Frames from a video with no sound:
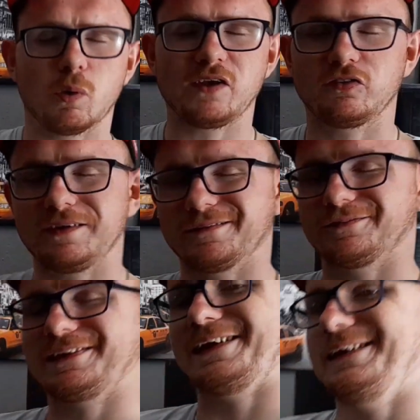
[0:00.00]
Quest is
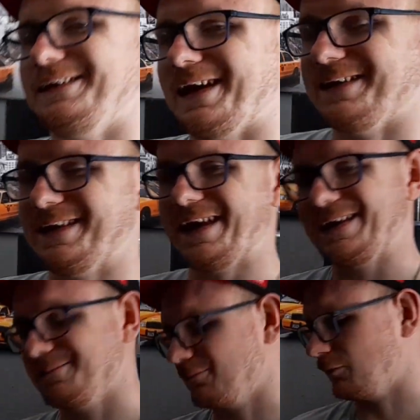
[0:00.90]
obviously a
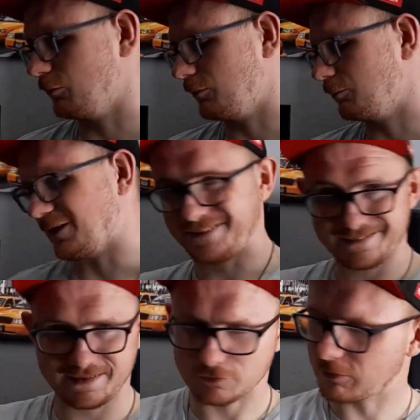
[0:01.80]
game by
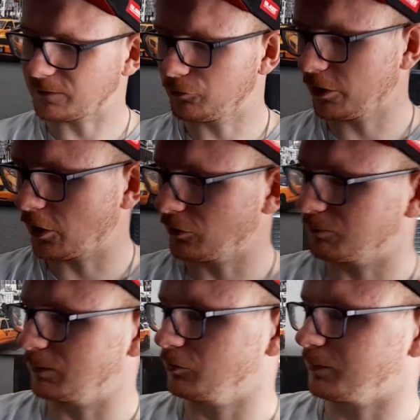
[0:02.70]
Disney Interactive Studios and
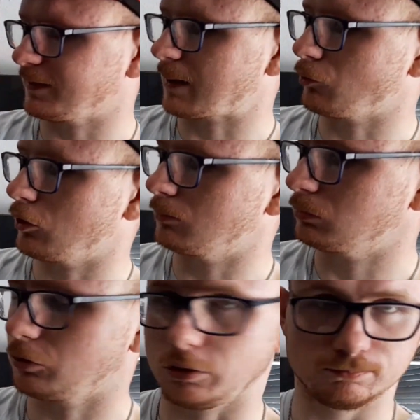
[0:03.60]
published by Capcom,
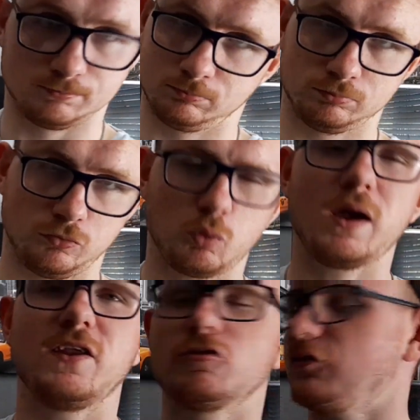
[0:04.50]
so it's quite
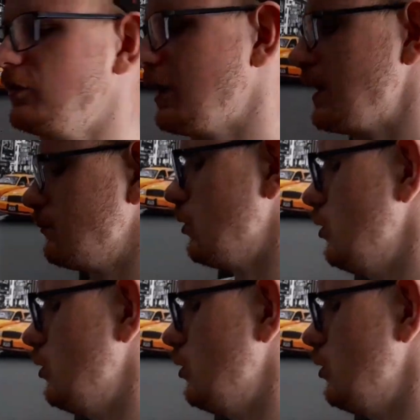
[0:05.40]
an interesting game.